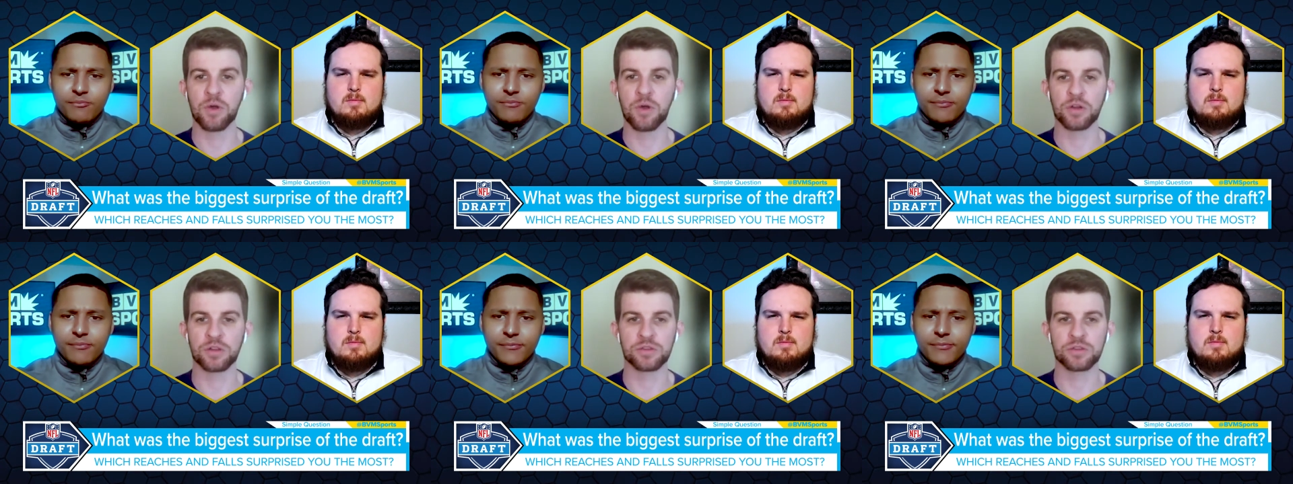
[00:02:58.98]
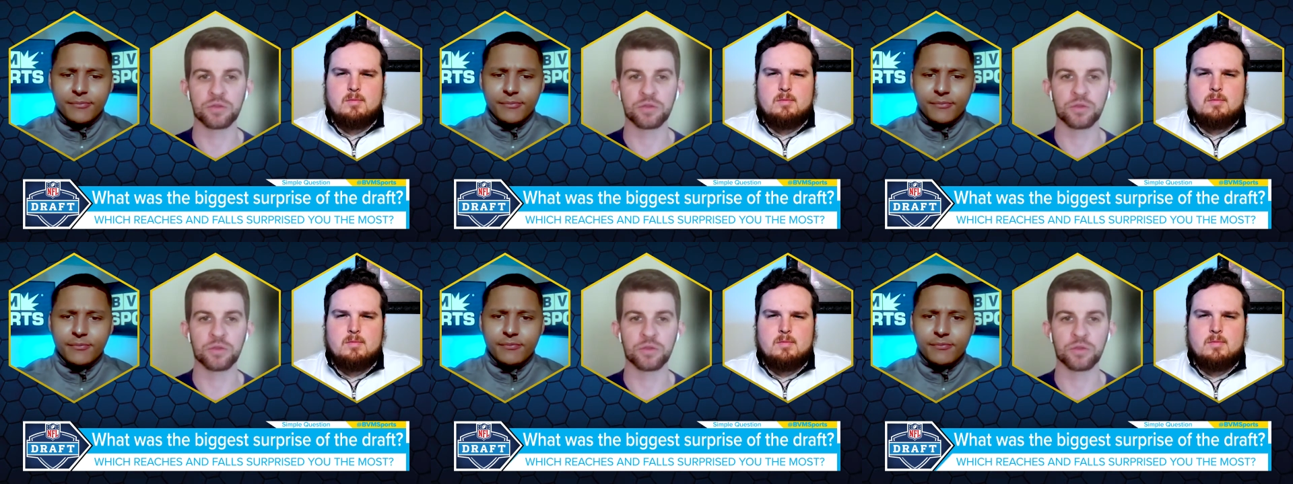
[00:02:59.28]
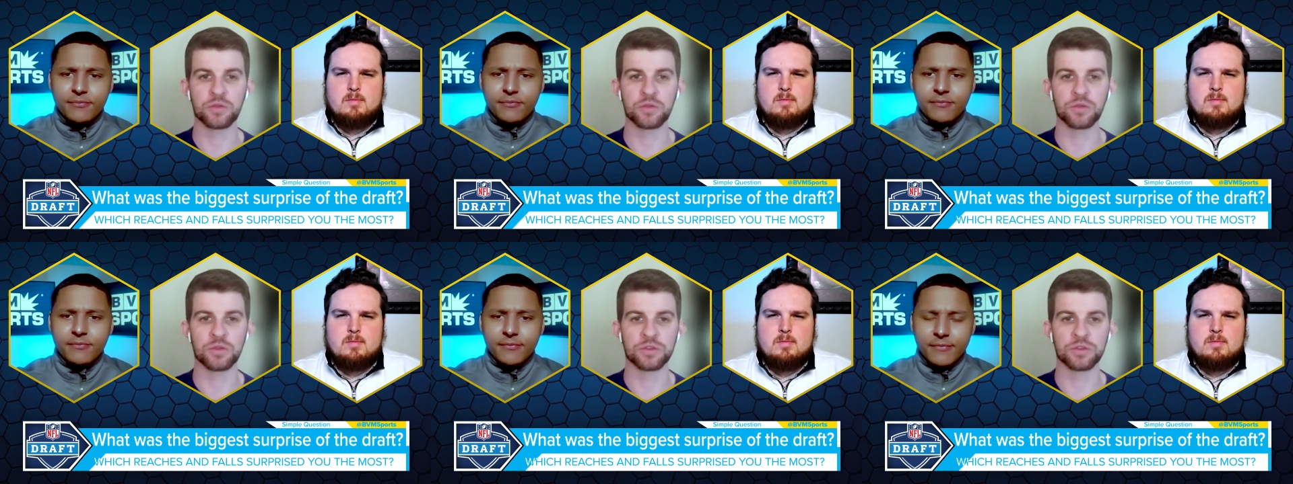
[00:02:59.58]
Speaker 1: smaller
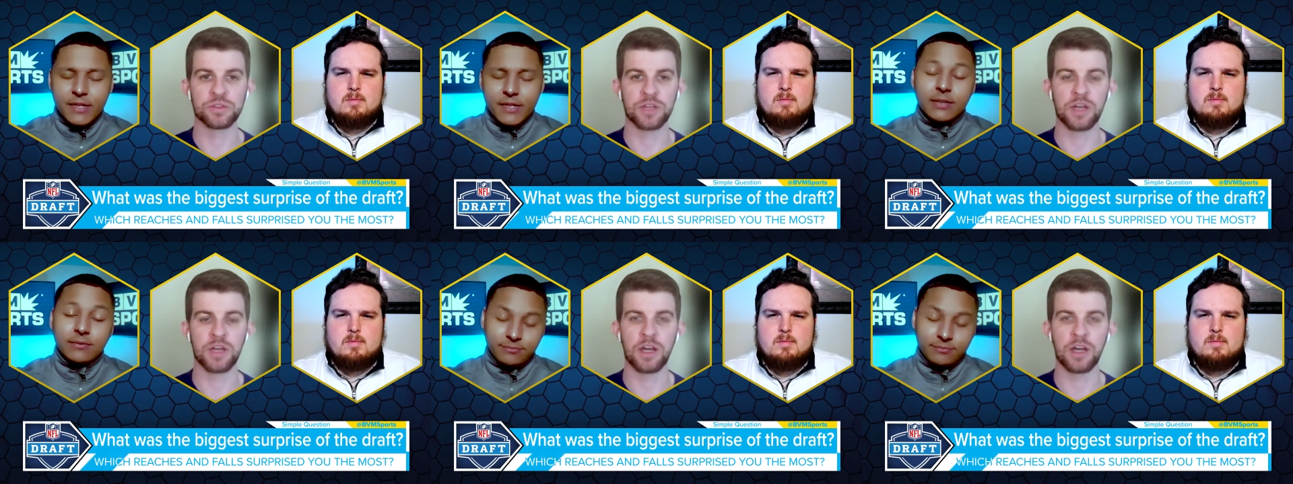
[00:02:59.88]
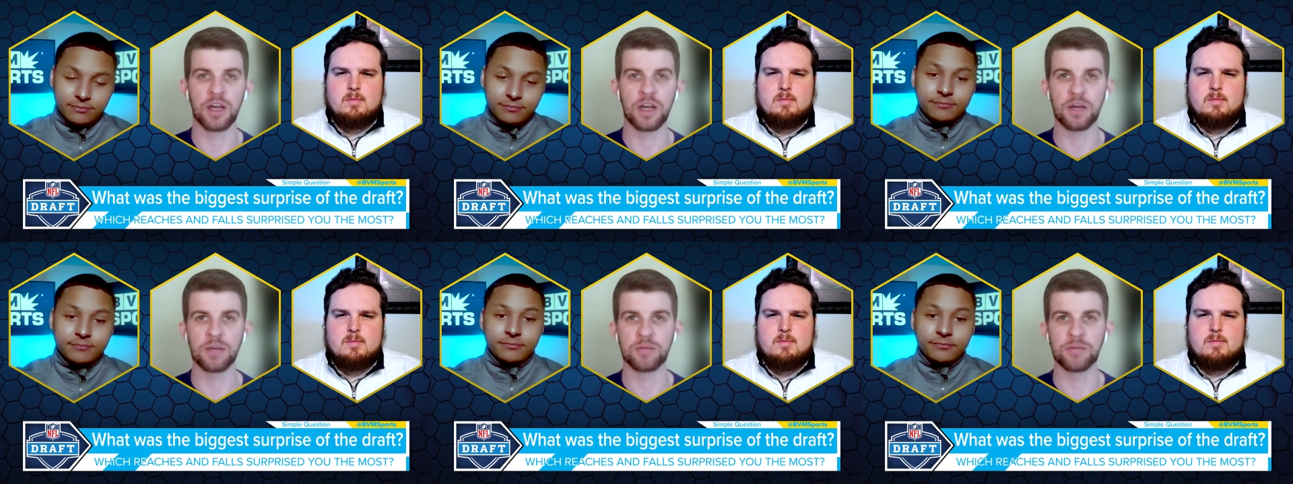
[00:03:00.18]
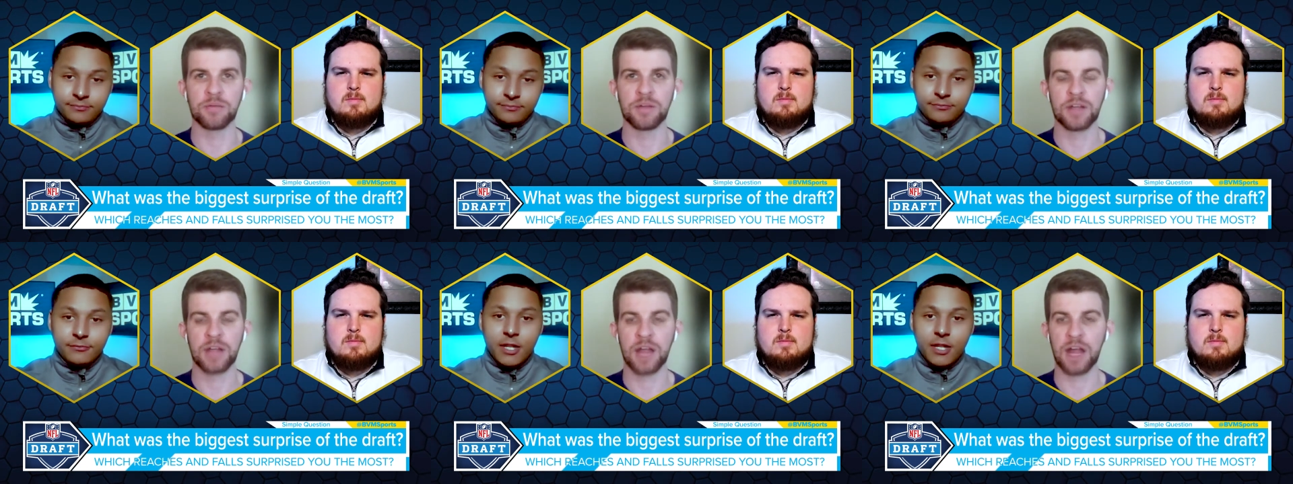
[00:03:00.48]
schools. Um,
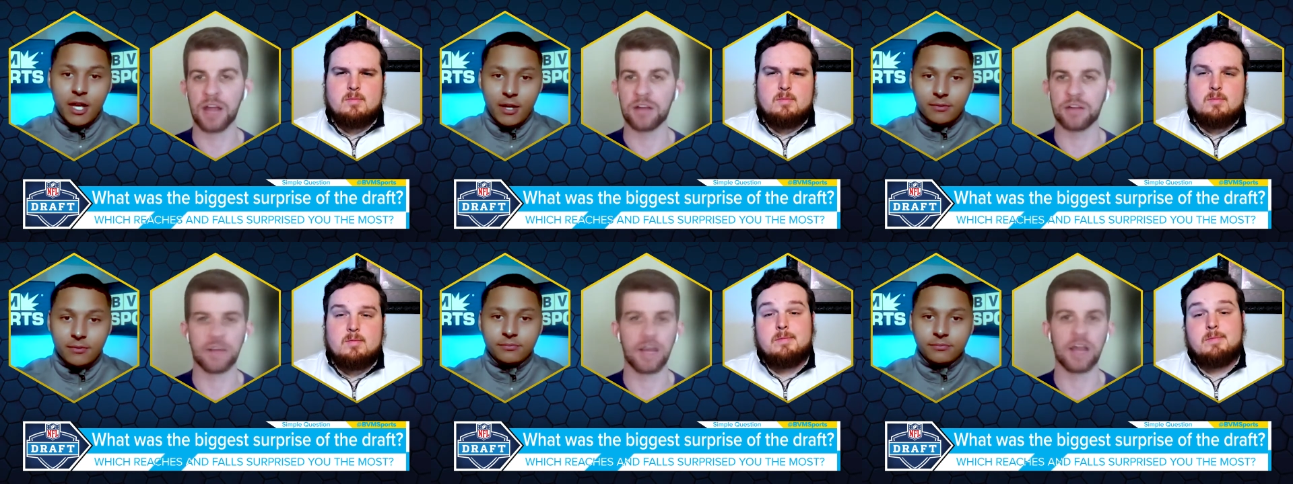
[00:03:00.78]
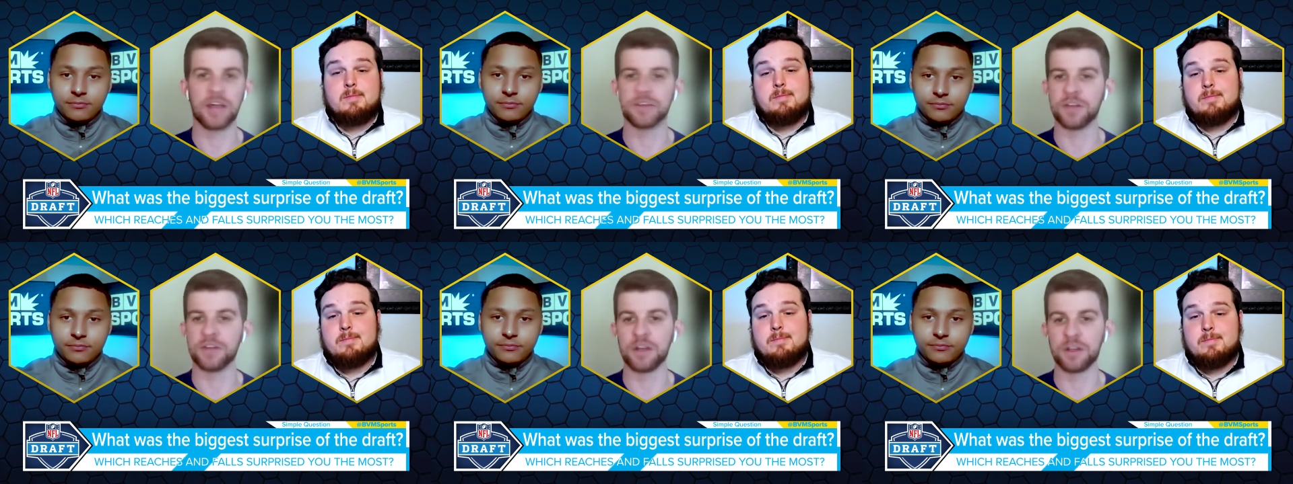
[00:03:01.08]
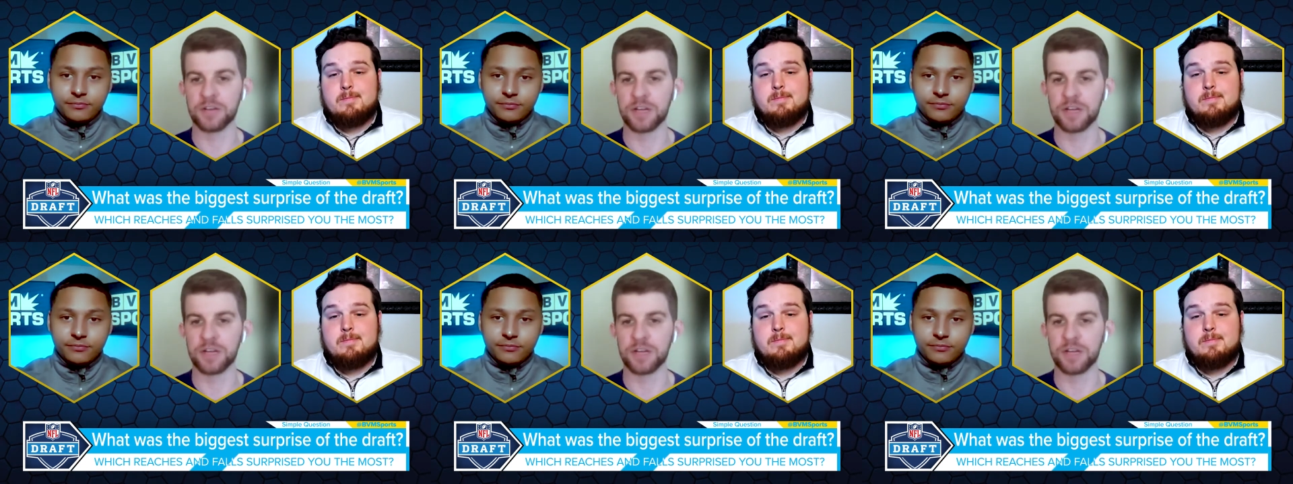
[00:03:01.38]
Kyle yeah. Kyle Dugger